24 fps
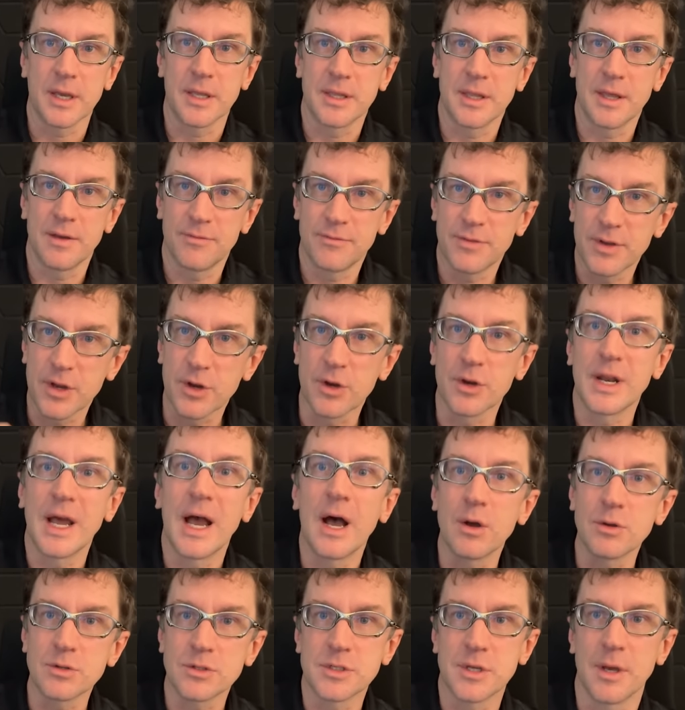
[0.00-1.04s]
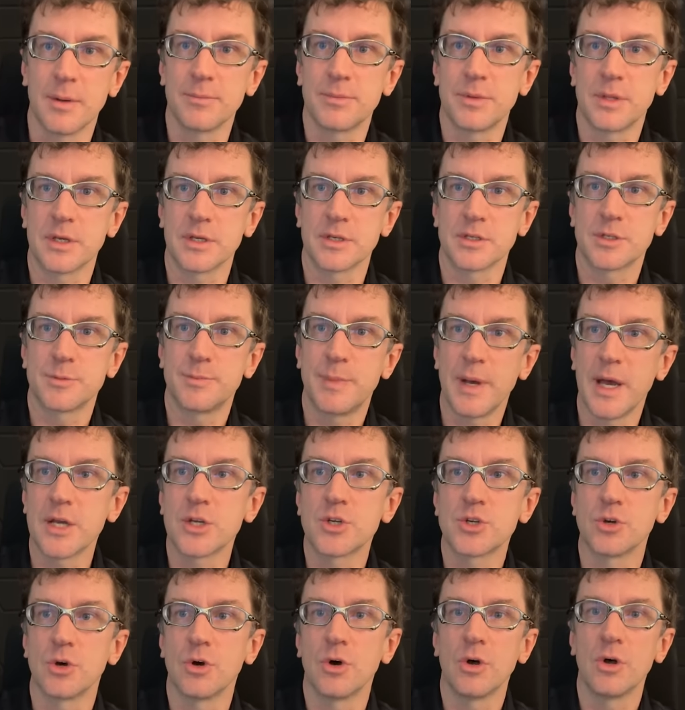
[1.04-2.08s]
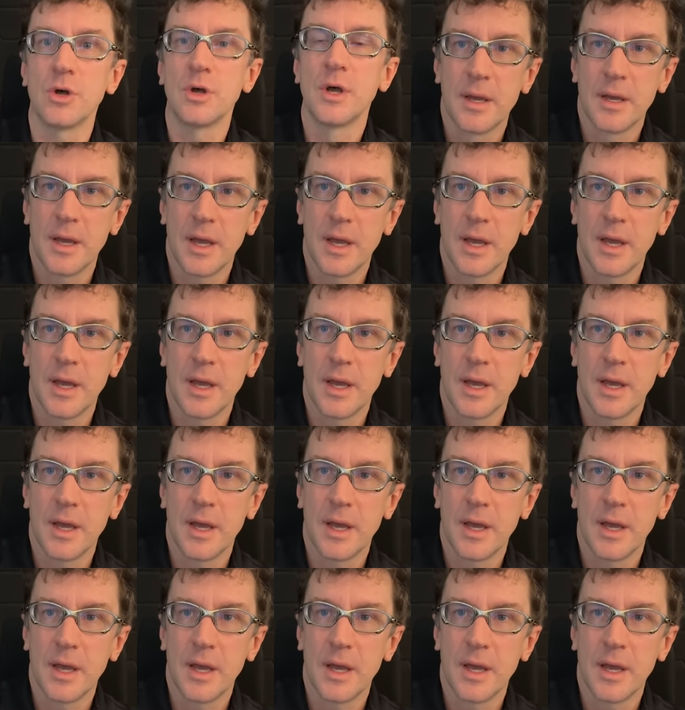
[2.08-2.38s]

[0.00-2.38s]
and they figured out something special.